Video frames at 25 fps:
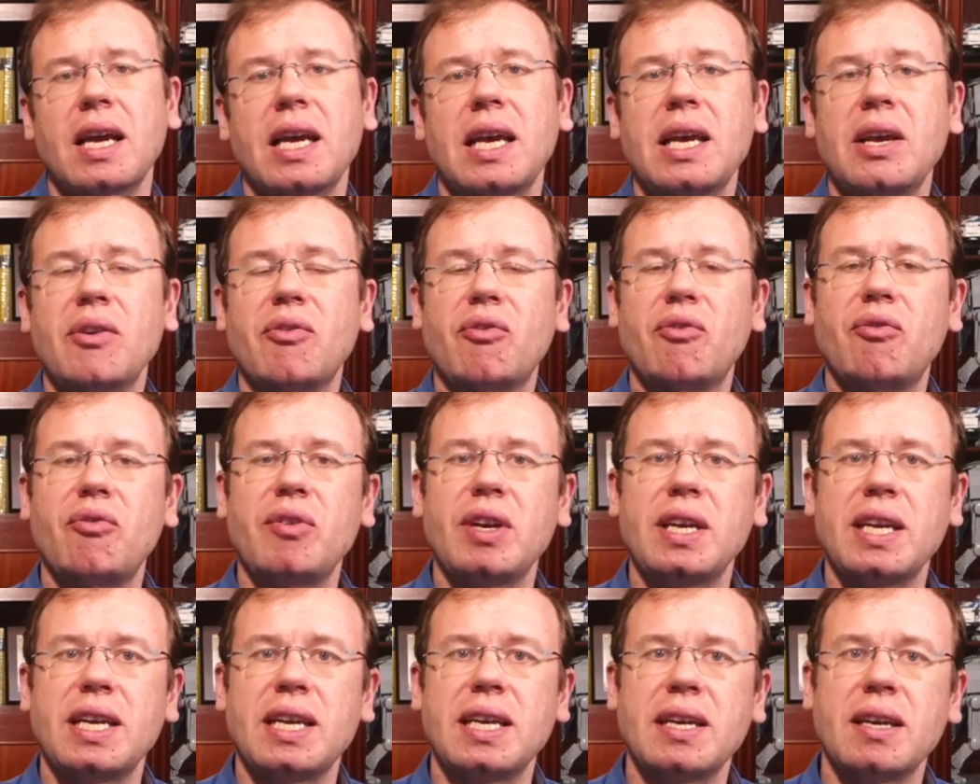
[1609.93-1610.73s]
if
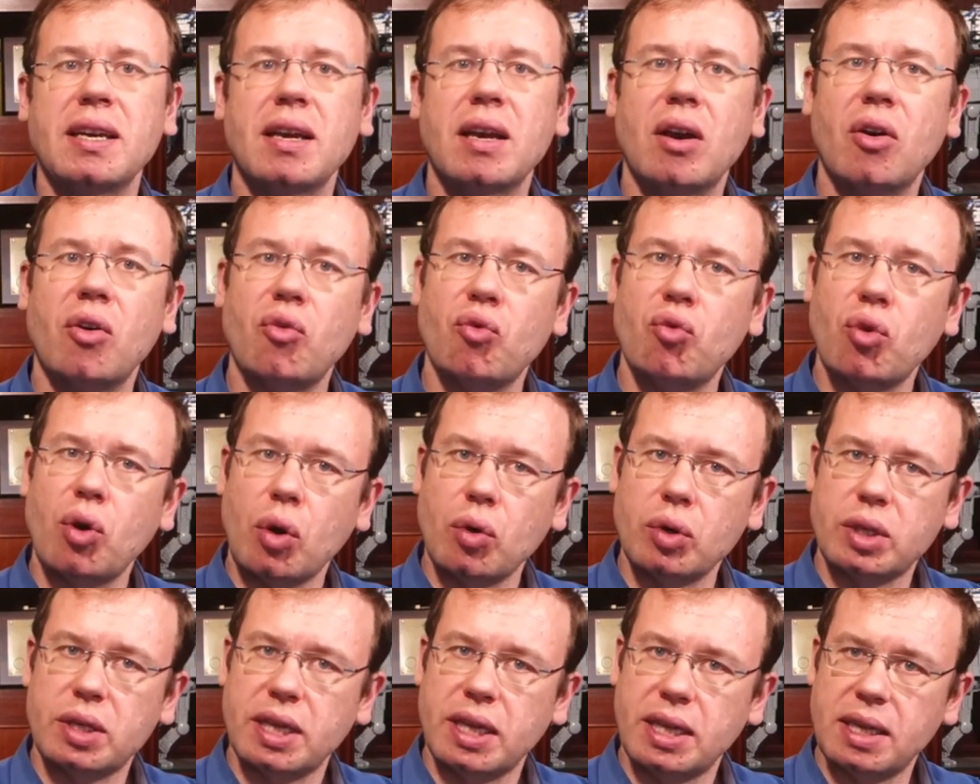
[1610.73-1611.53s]
we
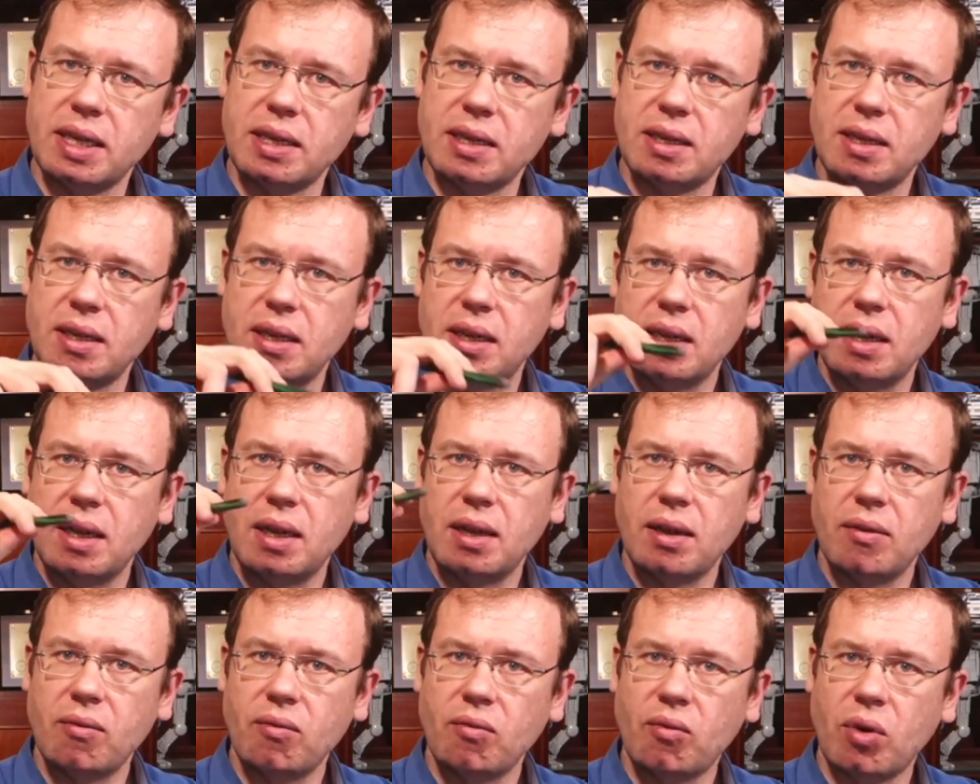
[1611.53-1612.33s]
rotate
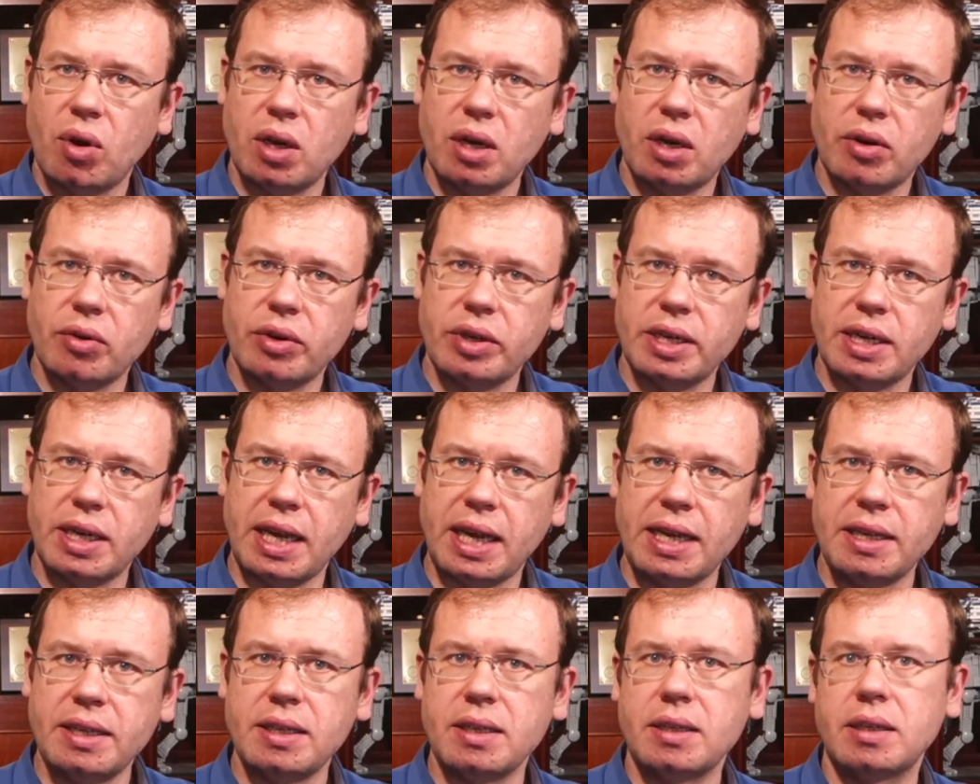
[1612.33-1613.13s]

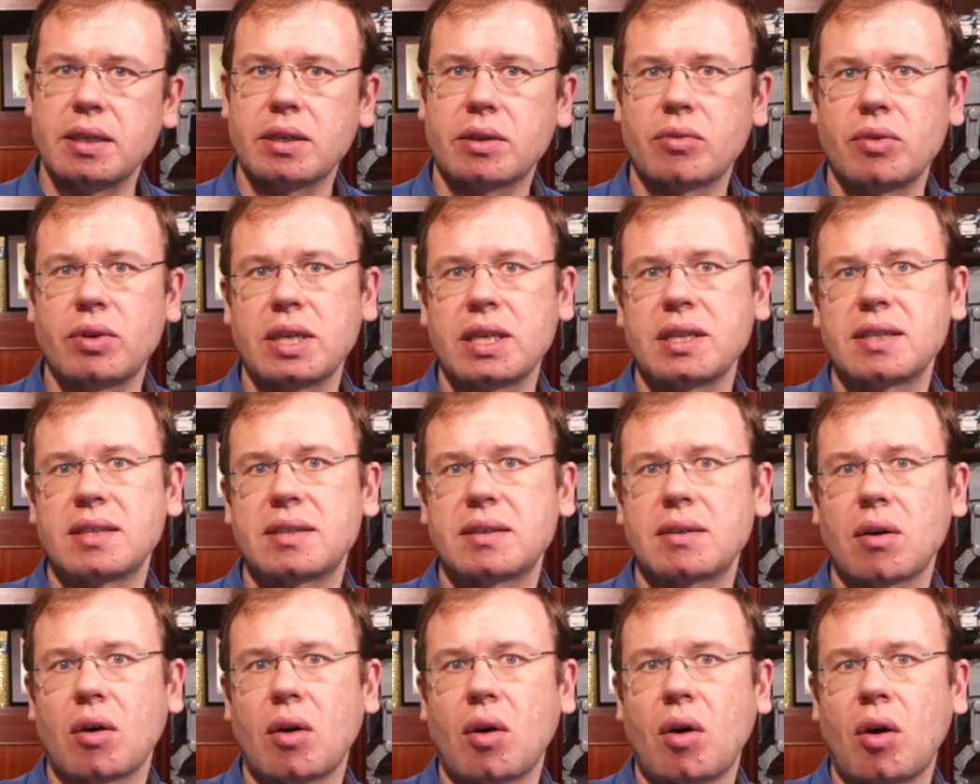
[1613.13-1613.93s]
180
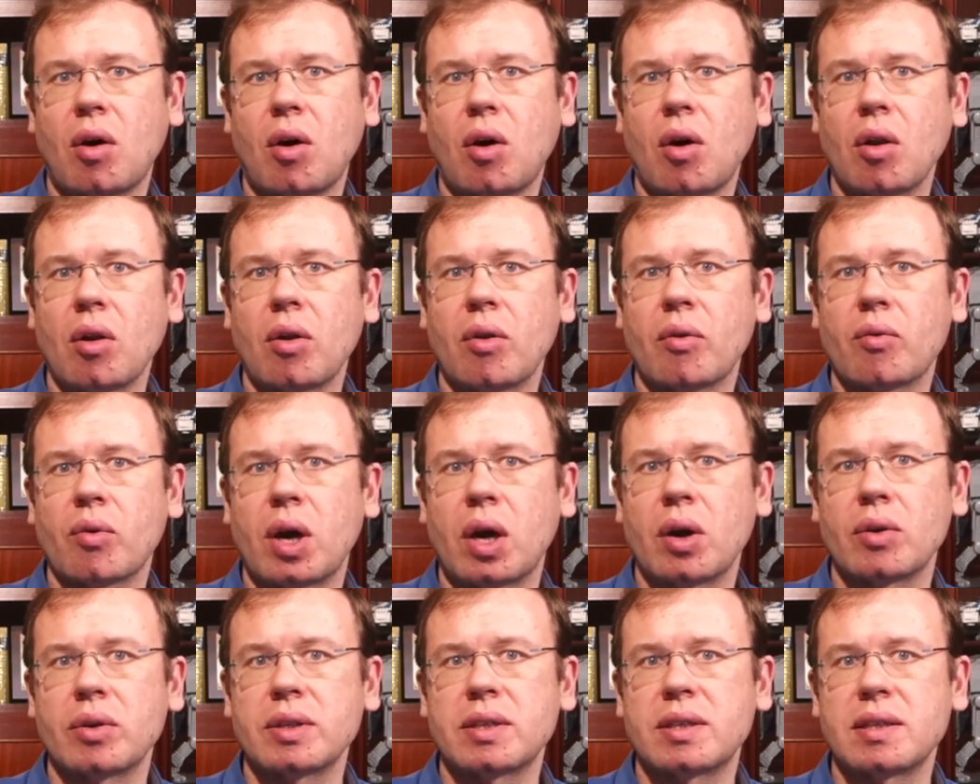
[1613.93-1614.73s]
degrees all
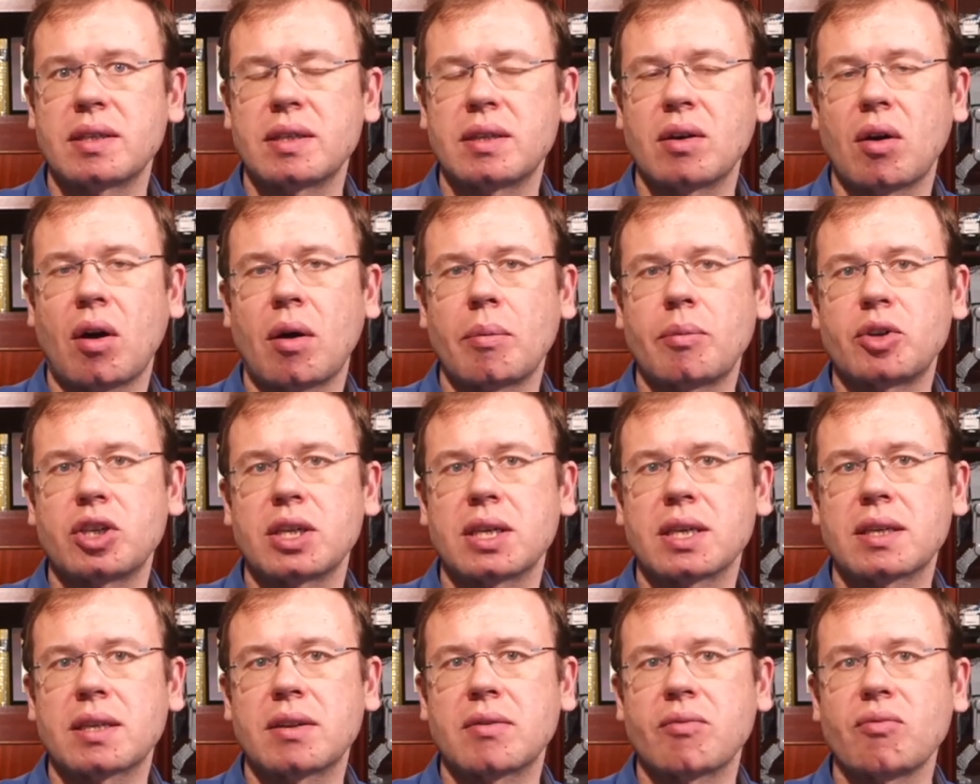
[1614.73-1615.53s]
around the
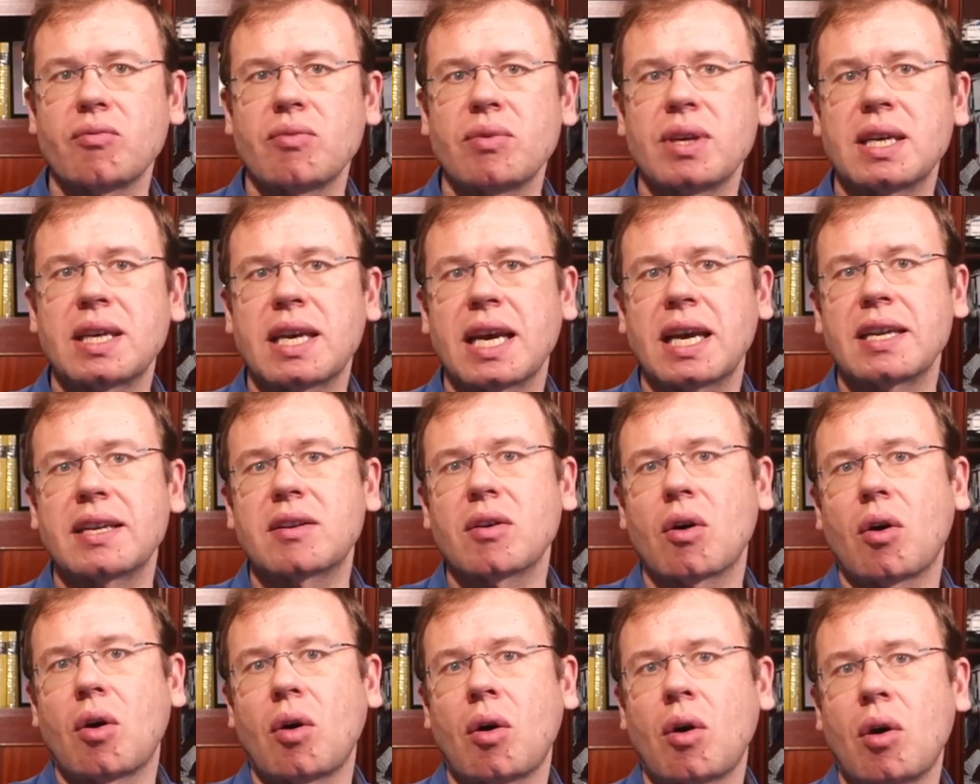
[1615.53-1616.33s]
object, we
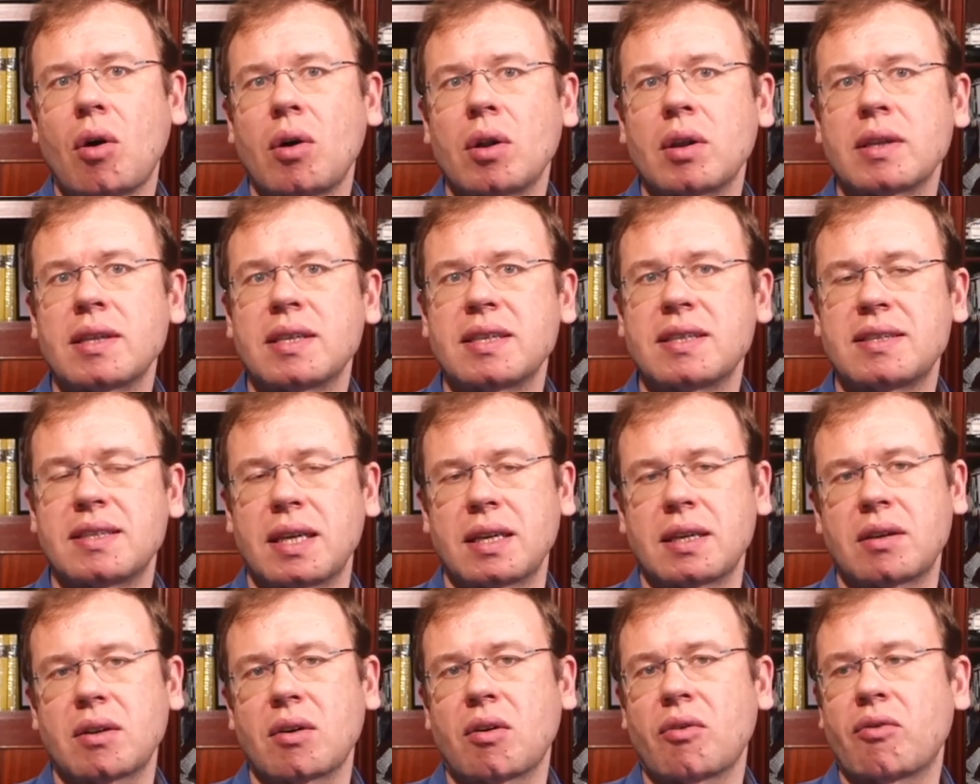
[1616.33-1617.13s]
get all the
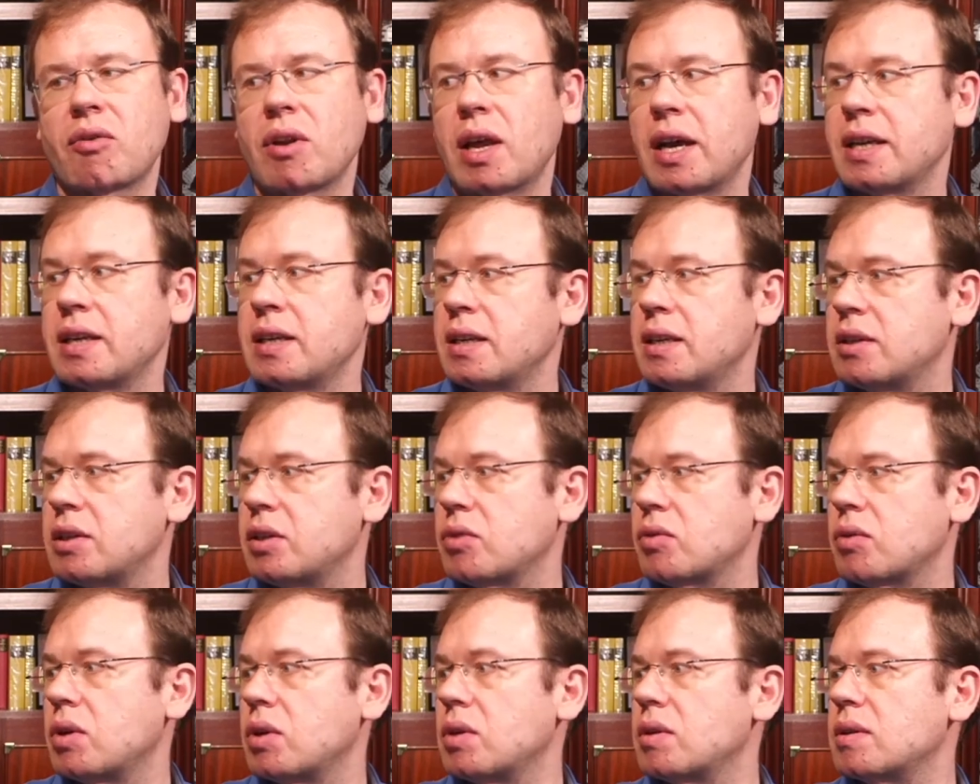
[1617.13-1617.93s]
set of line
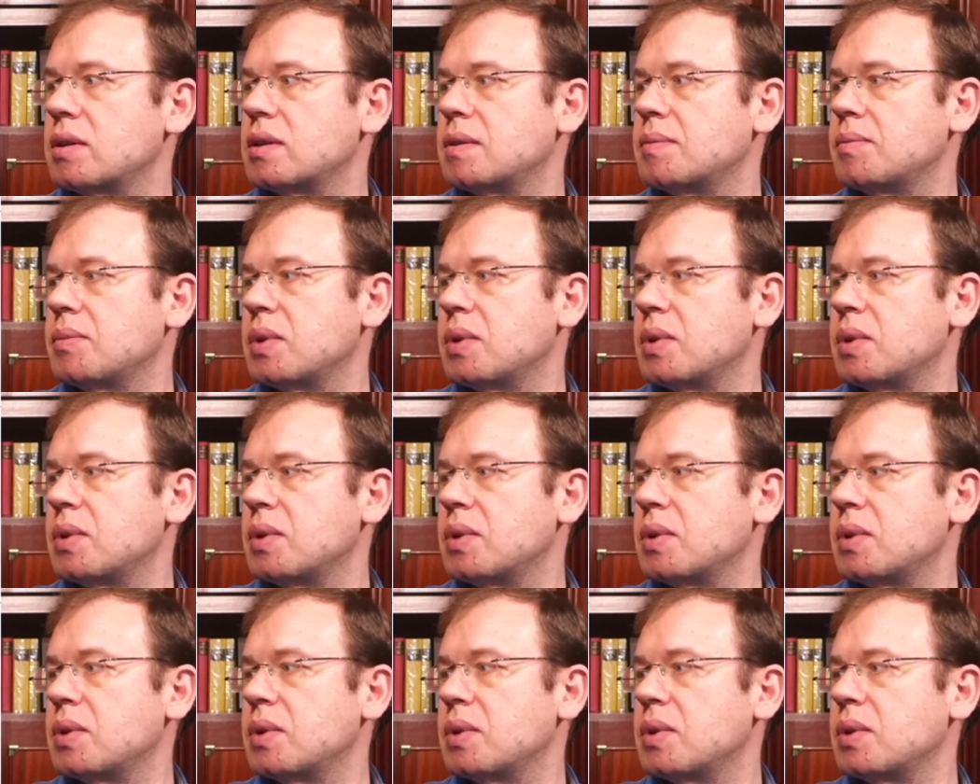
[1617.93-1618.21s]
integrals.